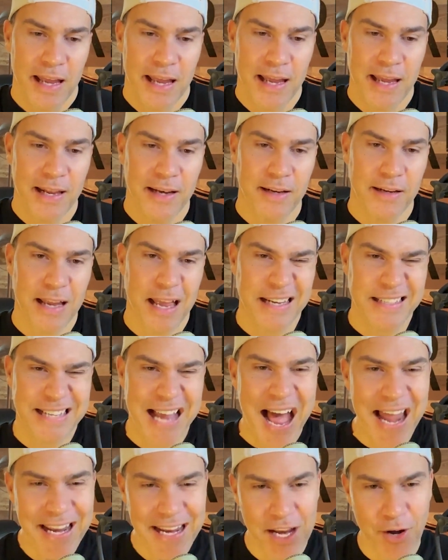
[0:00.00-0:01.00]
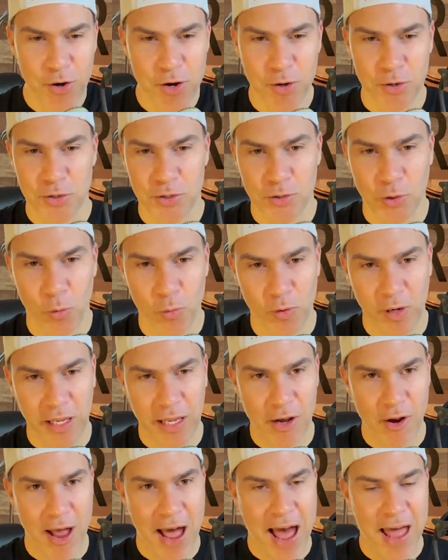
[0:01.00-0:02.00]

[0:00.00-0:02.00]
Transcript: and kind of hear your story.